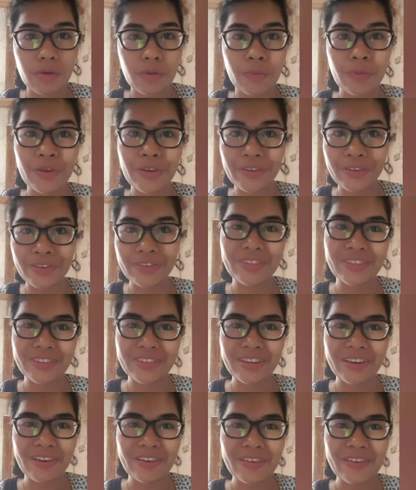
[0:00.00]
we're good to
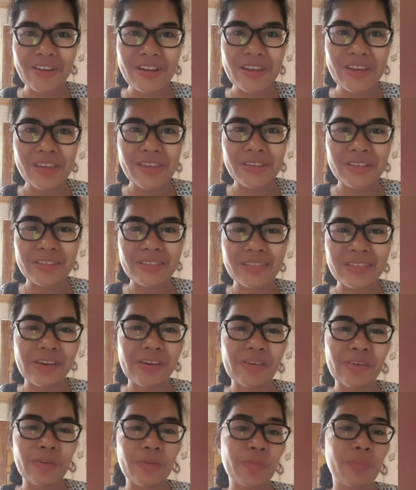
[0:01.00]
go.
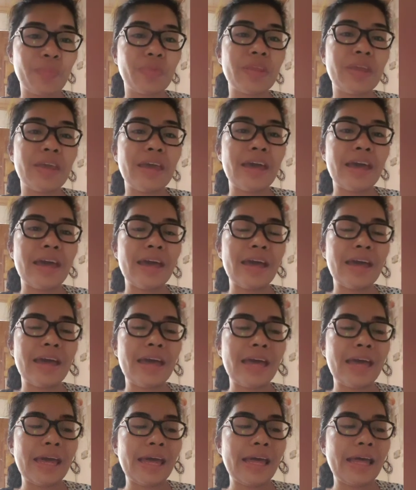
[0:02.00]
So
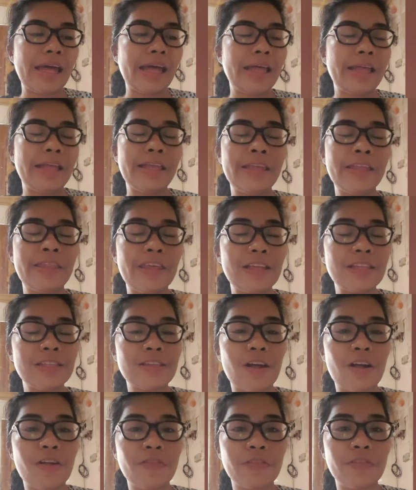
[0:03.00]
that's
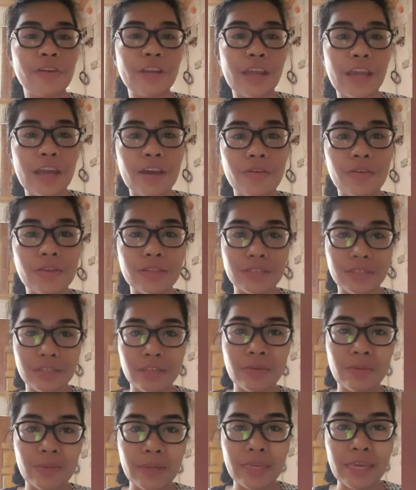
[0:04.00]
all for now, and
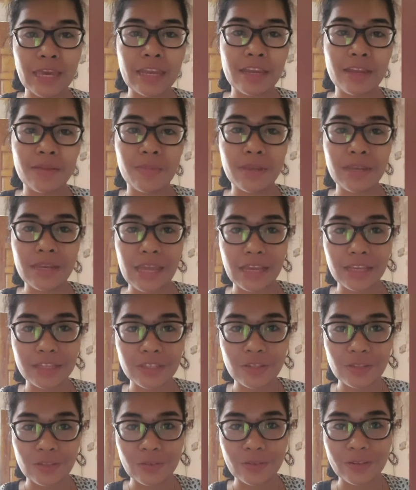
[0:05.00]
see you again in my
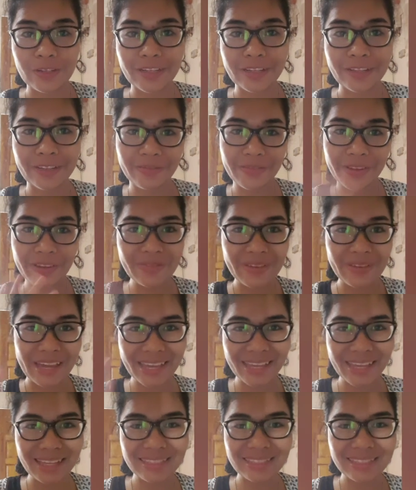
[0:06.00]
next tutorial. Bye bye.